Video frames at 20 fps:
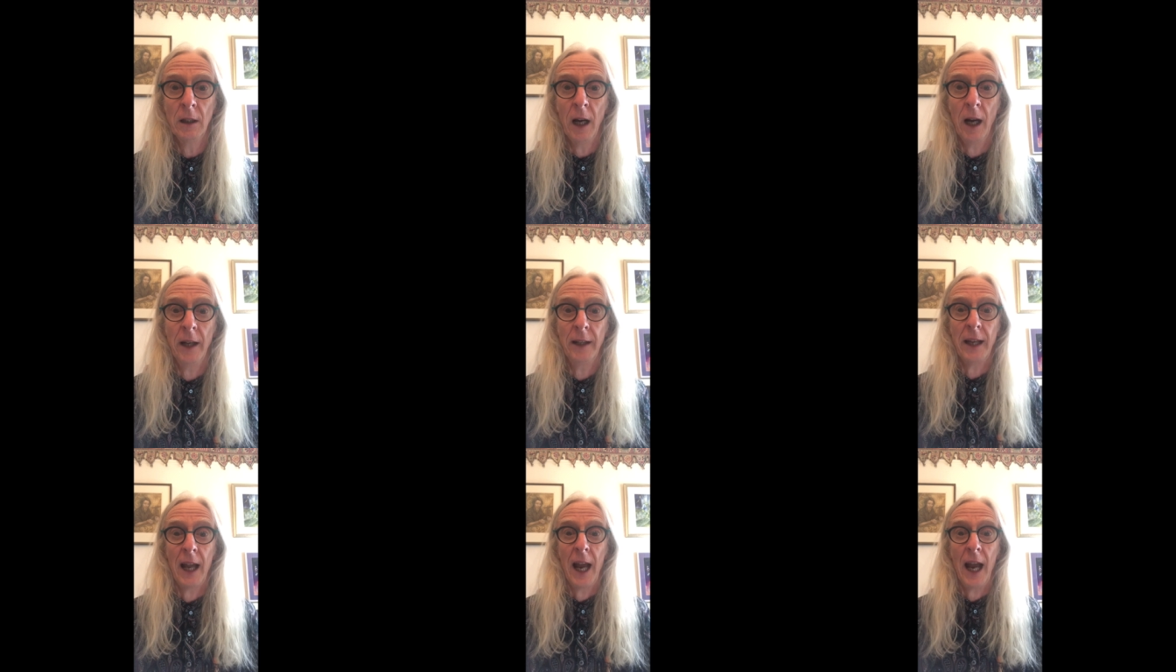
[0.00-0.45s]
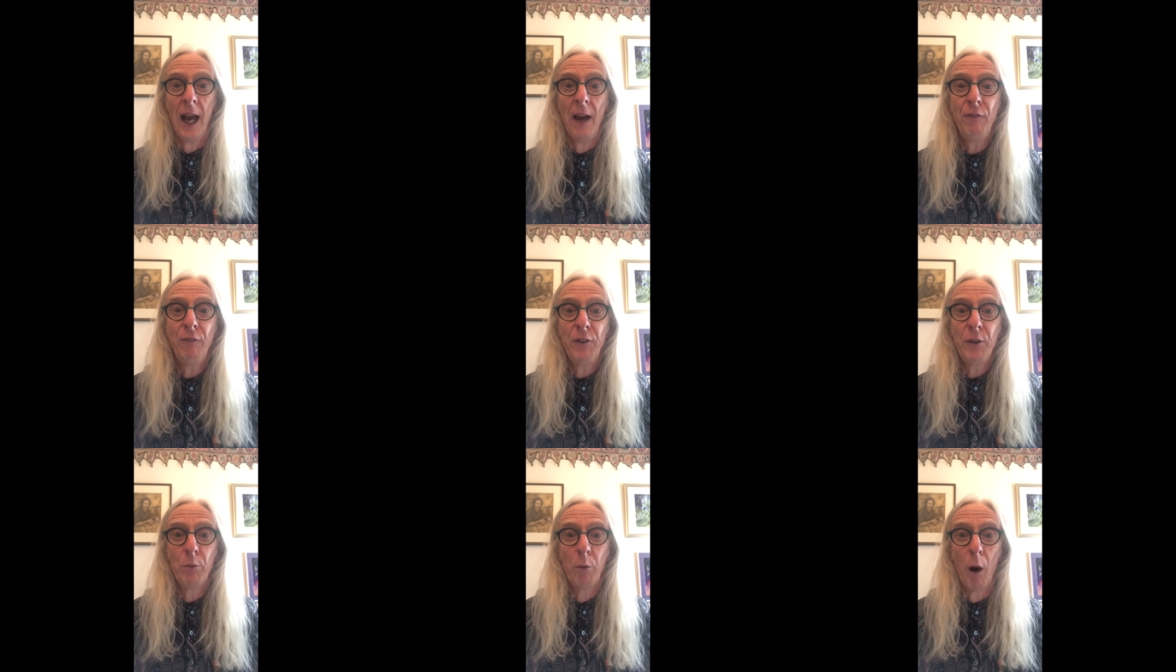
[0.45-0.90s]
and
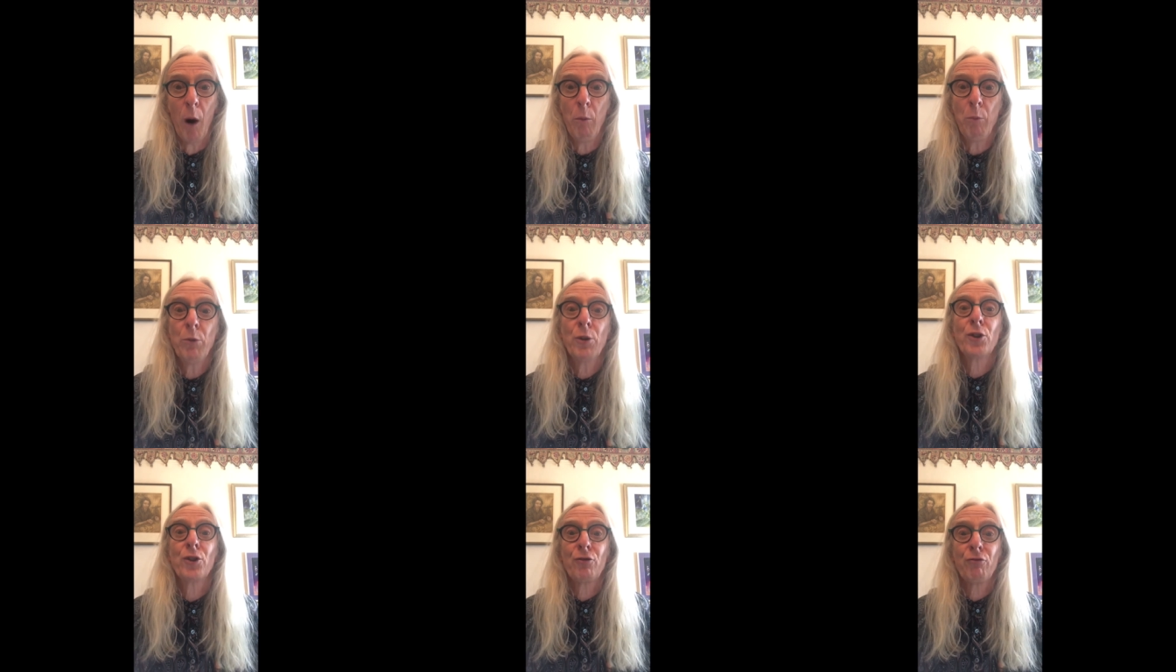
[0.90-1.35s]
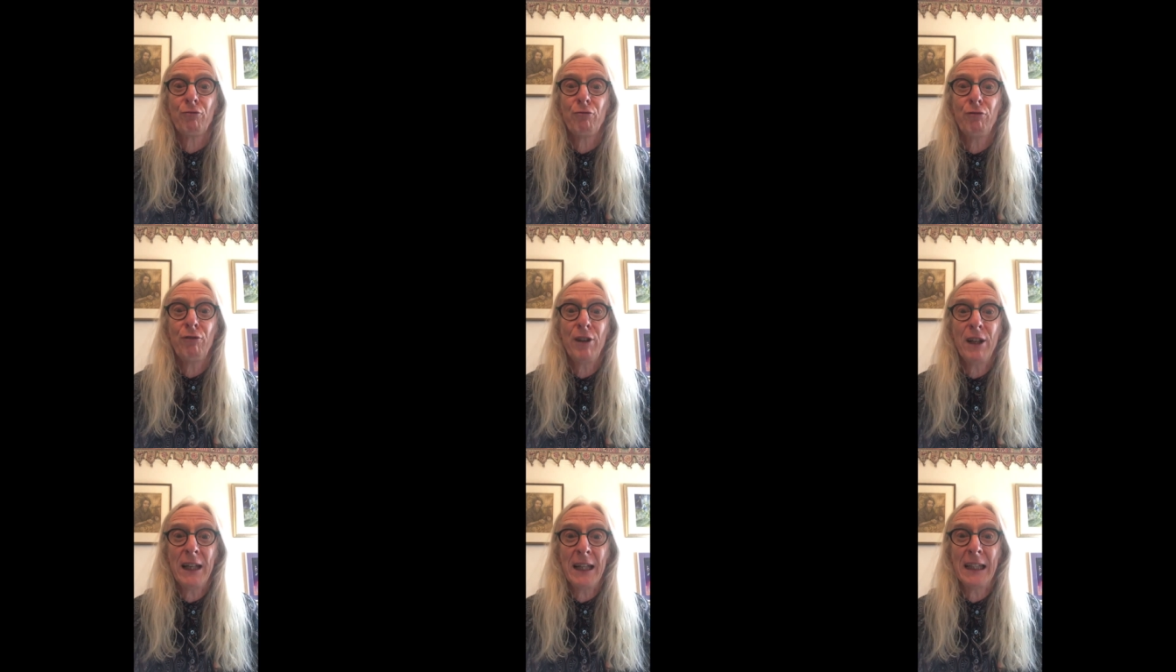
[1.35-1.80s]
everyone was
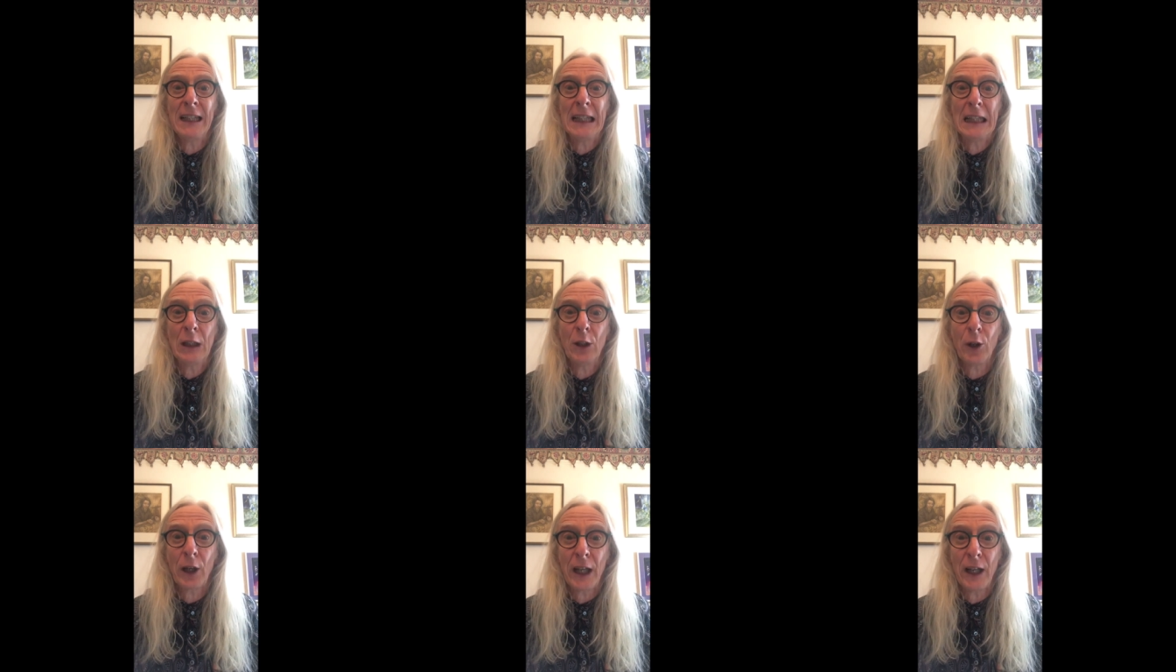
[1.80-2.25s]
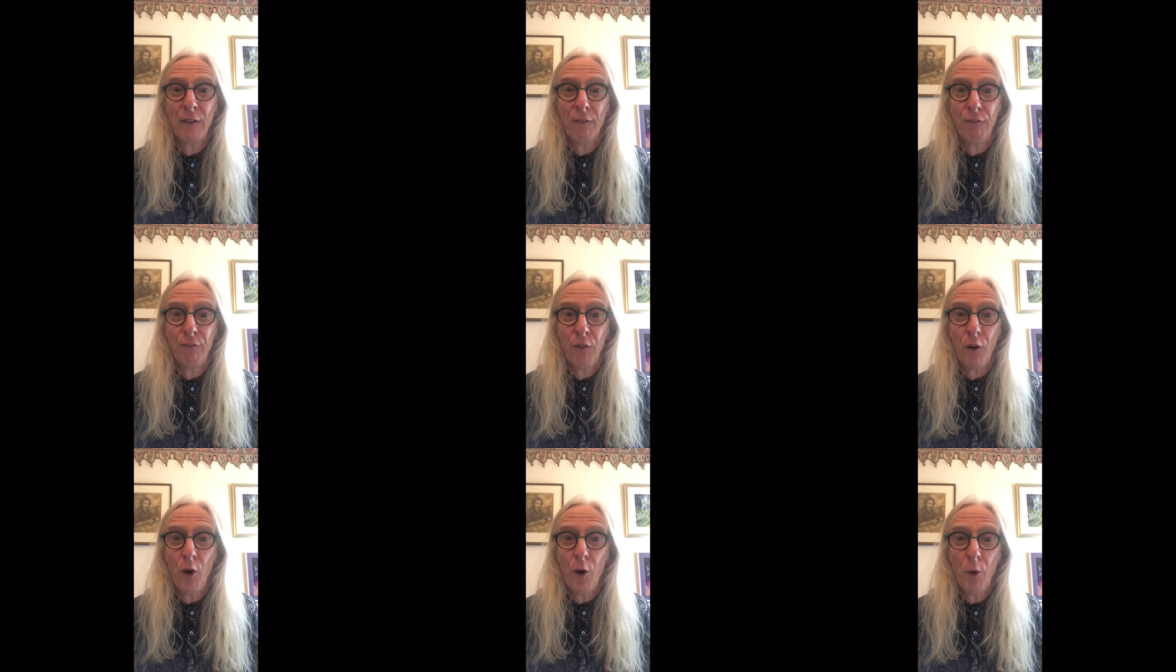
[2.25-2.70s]
really looking
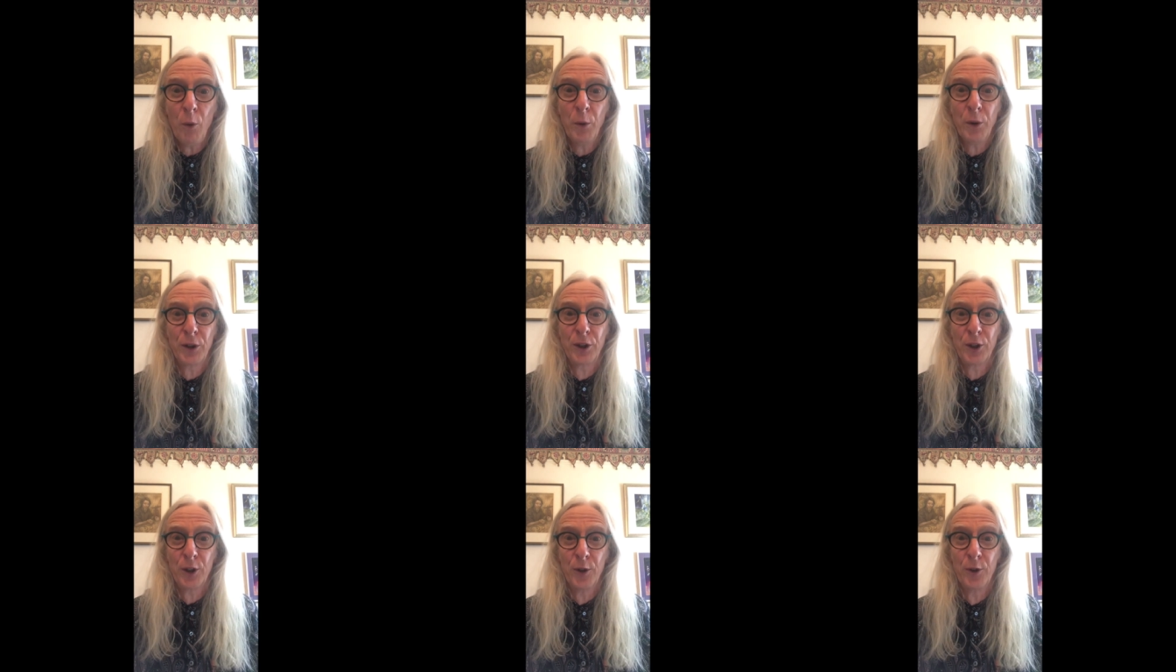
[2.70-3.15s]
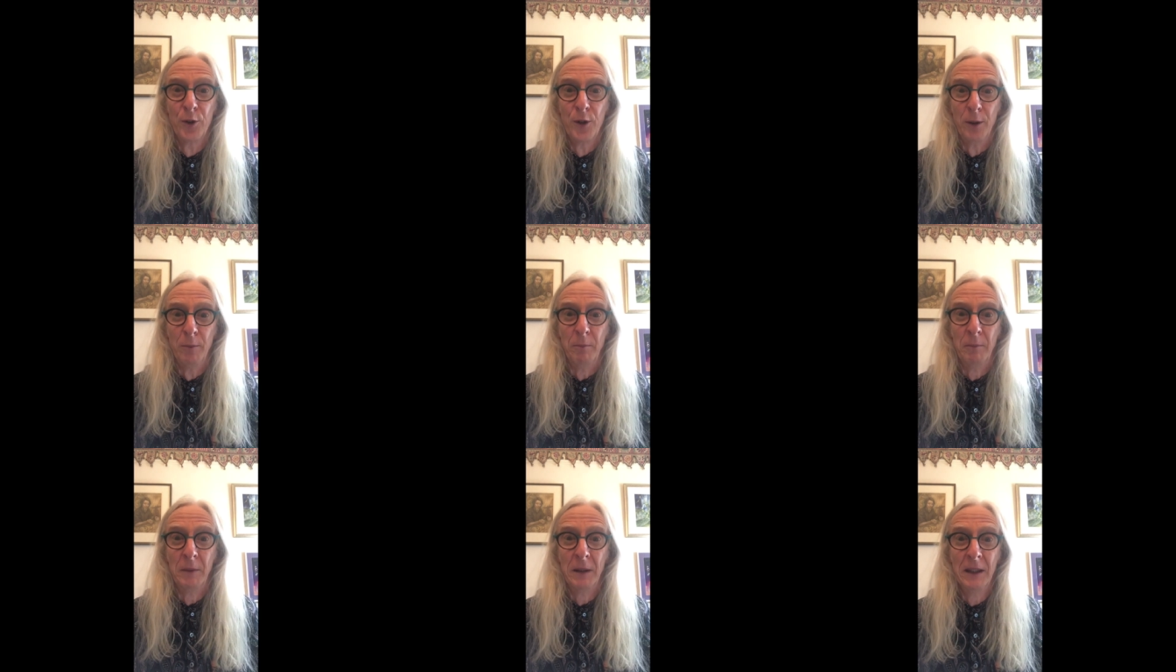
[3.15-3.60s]
forward to
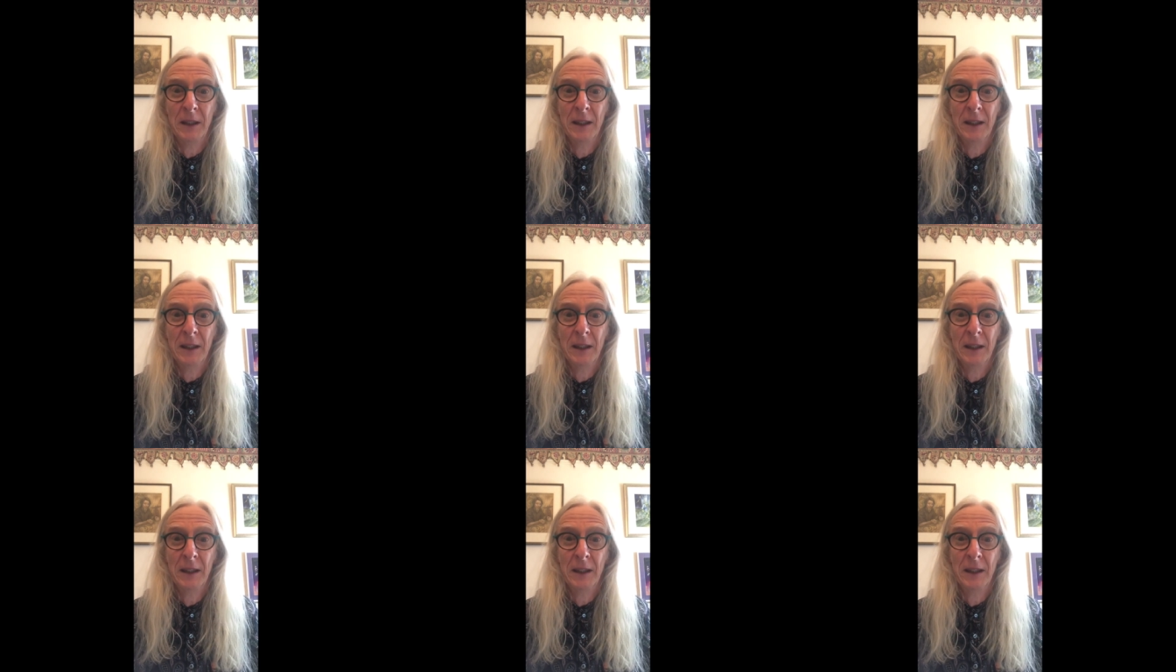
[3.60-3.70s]
them.